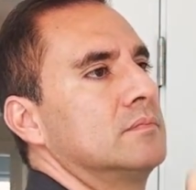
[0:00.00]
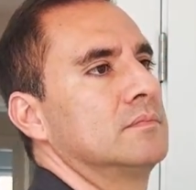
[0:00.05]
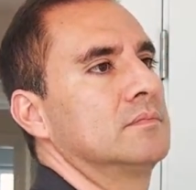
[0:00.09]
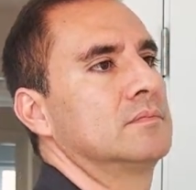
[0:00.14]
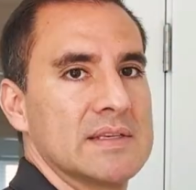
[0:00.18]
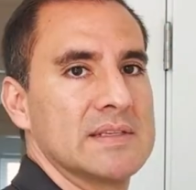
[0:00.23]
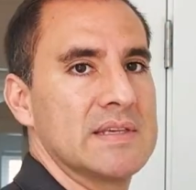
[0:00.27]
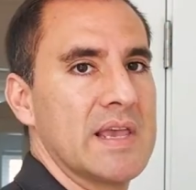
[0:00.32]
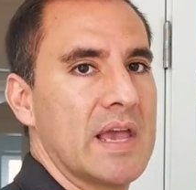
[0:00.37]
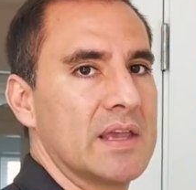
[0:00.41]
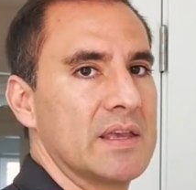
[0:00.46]

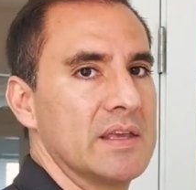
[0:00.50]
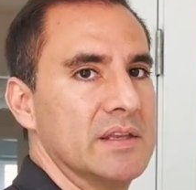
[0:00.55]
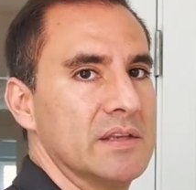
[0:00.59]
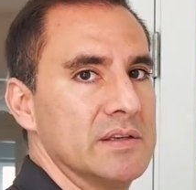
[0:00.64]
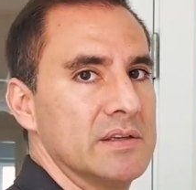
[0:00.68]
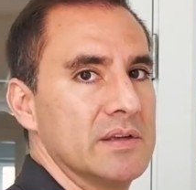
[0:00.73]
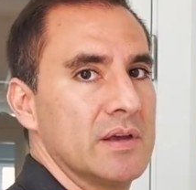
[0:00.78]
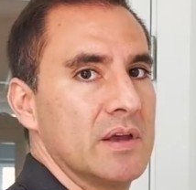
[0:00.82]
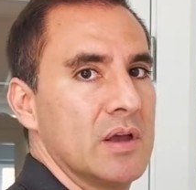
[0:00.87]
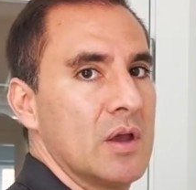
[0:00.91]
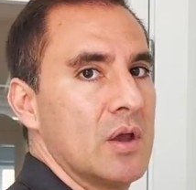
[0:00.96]
Second,
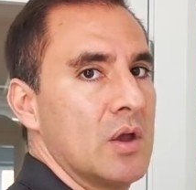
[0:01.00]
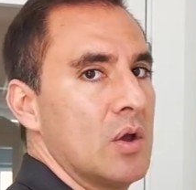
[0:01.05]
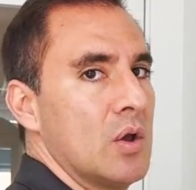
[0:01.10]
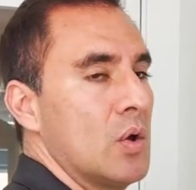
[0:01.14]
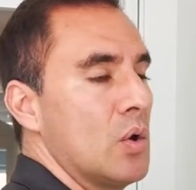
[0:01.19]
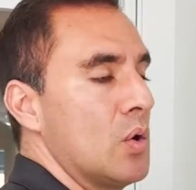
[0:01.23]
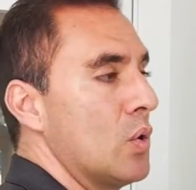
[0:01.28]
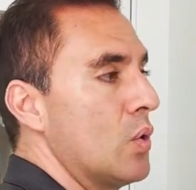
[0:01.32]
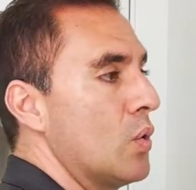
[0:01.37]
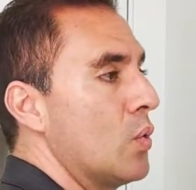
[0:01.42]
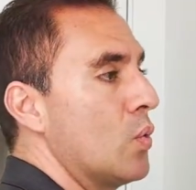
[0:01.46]

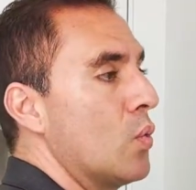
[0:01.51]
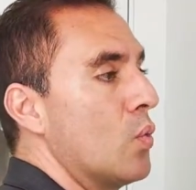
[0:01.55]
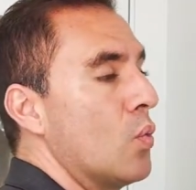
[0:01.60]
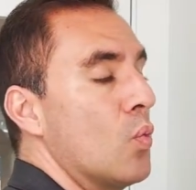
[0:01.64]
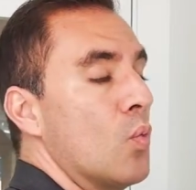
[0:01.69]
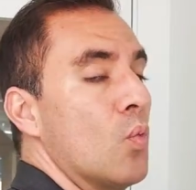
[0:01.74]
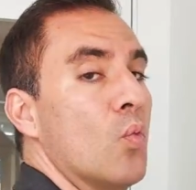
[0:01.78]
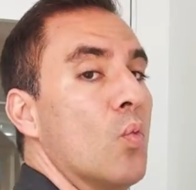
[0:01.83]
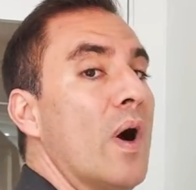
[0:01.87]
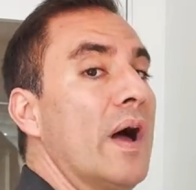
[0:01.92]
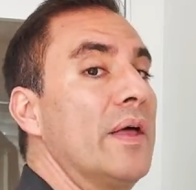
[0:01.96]

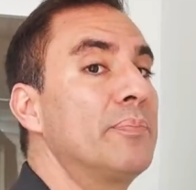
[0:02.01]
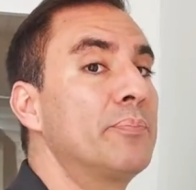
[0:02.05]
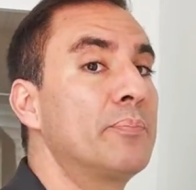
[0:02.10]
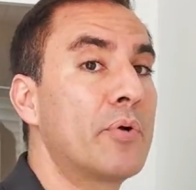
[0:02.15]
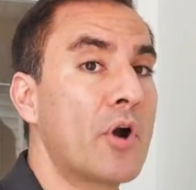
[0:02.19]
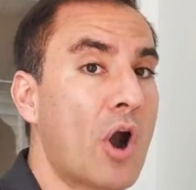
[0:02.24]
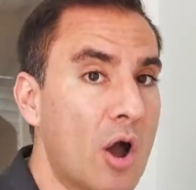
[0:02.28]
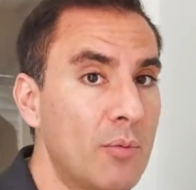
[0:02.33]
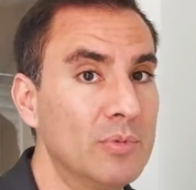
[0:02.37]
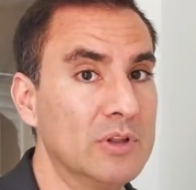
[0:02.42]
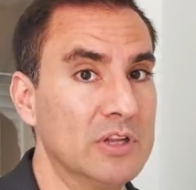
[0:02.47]
what
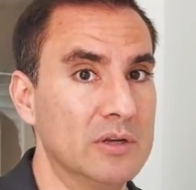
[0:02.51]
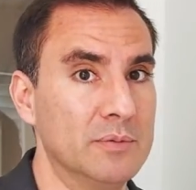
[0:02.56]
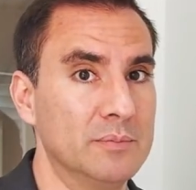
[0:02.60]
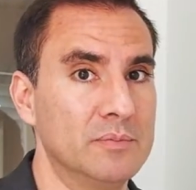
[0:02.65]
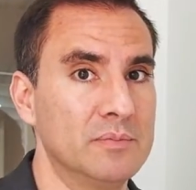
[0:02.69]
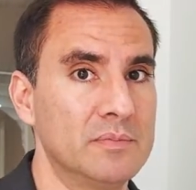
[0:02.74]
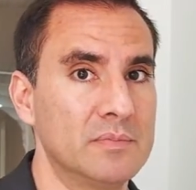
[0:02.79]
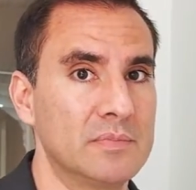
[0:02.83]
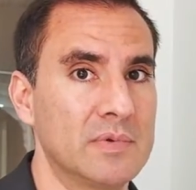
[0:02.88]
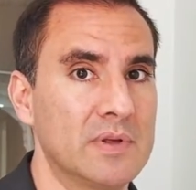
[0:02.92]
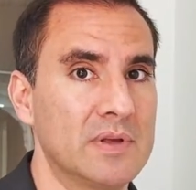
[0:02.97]

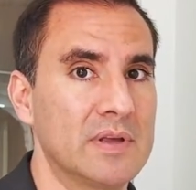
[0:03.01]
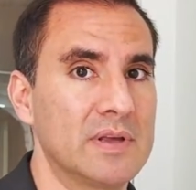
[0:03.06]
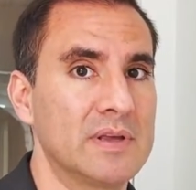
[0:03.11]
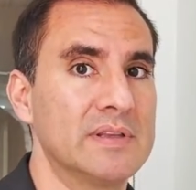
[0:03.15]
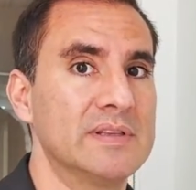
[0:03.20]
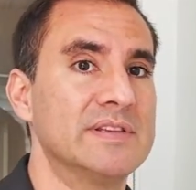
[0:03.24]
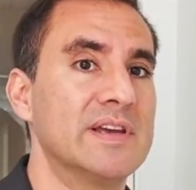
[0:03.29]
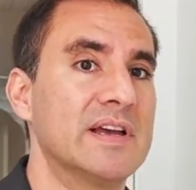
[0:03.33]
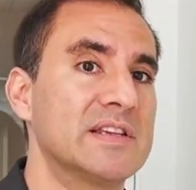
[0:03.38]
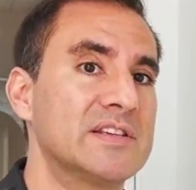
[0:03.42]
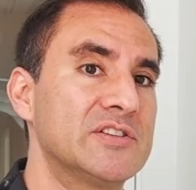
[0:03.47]
problem
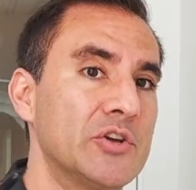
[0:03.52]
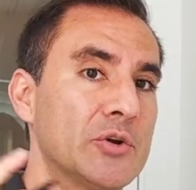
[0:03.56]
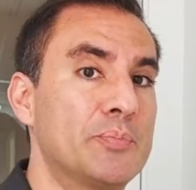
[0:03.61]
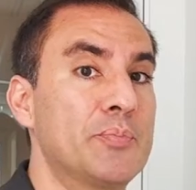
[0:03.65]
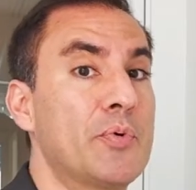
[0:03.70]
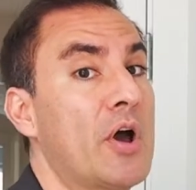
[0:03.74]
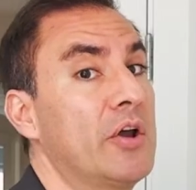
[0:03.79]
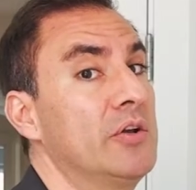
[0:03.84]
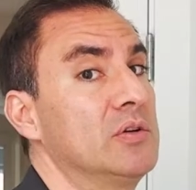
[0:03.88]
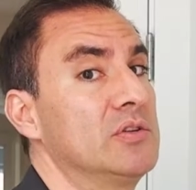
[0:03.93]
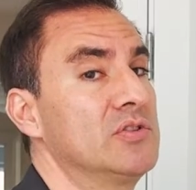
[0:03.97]
does your
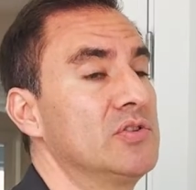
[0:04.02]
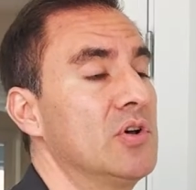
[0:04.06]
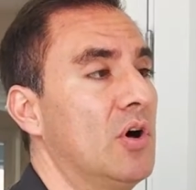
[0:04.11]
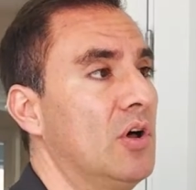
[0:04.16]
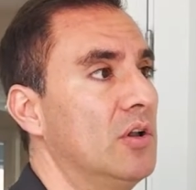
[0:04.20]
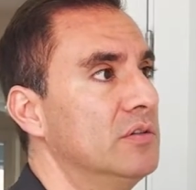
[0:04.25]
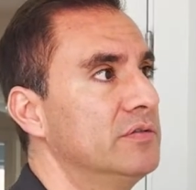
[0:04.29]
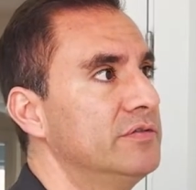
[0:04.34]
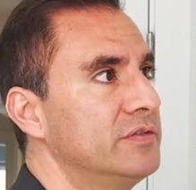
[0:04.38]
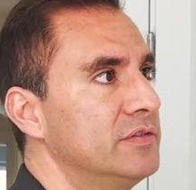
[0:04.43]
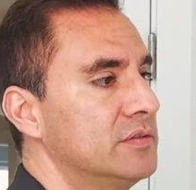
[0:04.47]
product solve?